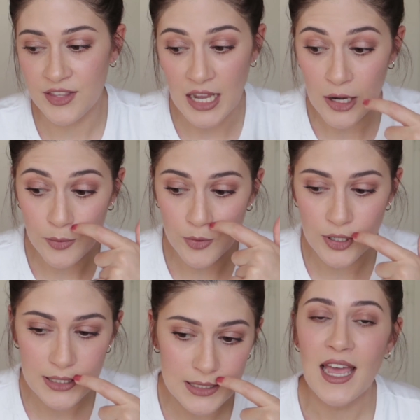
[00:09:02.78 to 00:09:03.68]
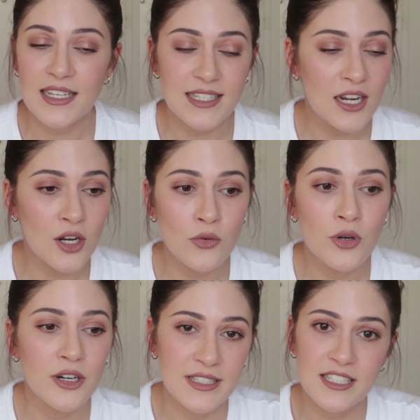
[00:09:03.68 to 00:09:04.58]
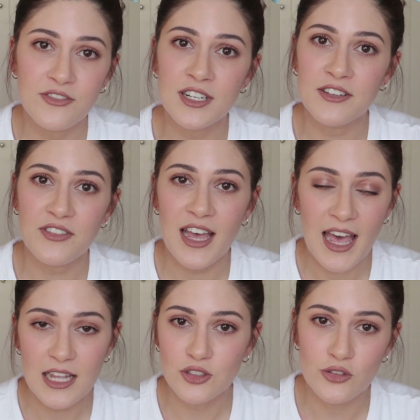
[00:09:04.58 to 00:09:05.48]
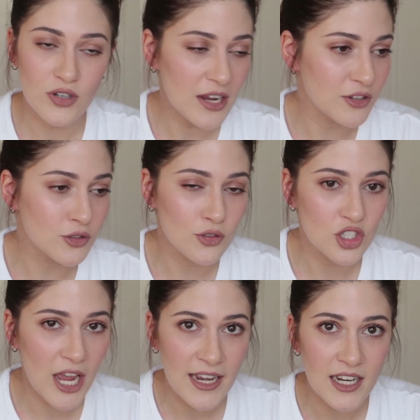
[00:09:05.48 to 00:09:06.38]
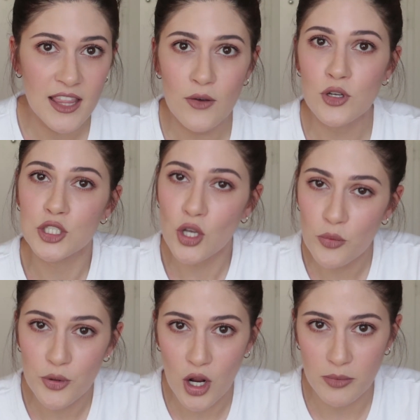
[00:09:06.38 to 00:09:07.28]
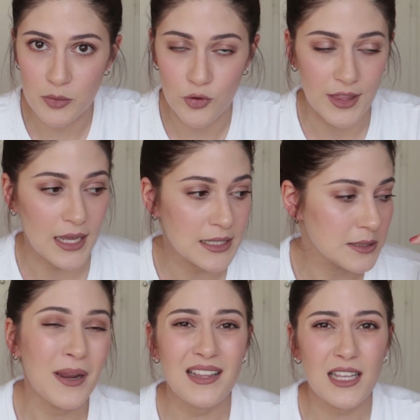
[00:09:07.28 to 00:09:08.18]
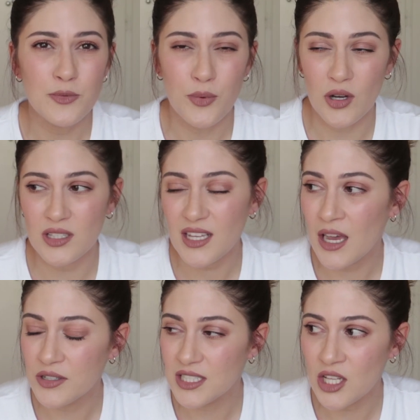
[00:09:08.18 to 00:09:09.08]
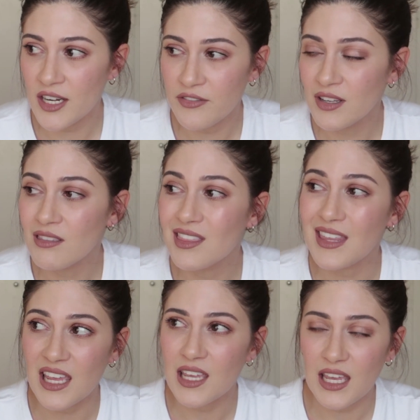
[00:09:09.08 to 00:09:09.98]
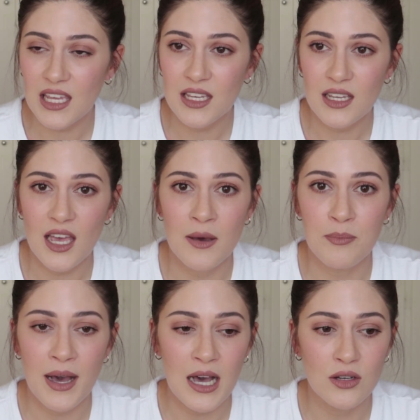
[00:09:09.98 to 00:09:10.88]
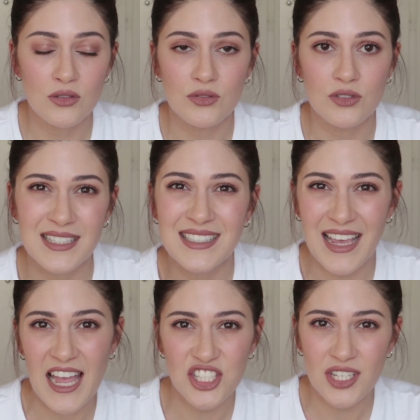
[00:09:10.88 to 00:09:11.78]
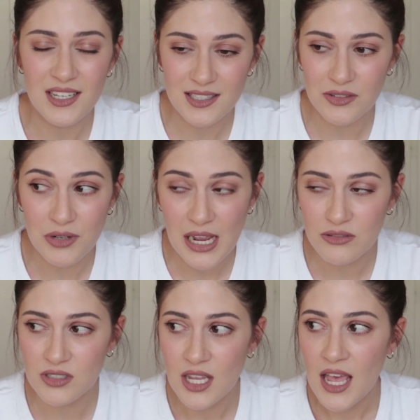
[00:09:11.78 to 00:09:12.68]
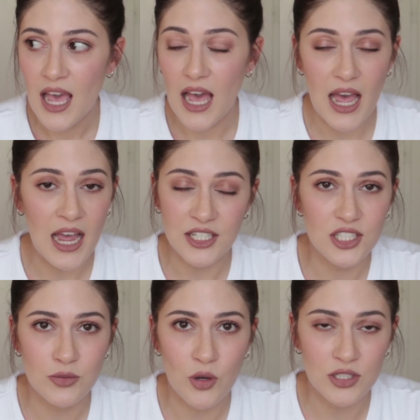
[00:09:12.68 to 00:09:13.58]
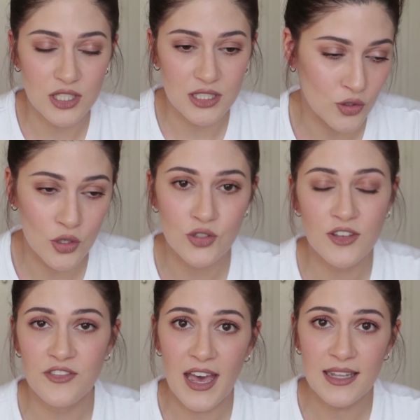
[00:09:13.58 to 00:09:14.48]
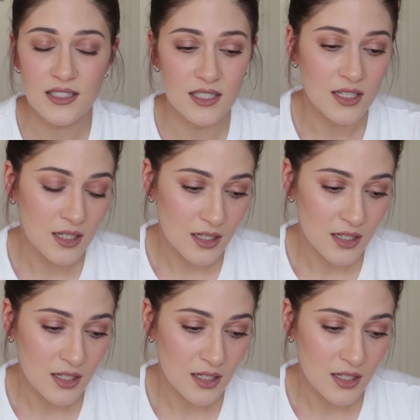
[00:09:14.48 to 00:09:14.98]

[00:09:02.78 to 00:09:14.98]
the airport. And he said, no worries, even if I had to drive you to China, there was no problem with that. But at that point, I was not even thinking about the sketchiness around. I just wanted to go to the vet,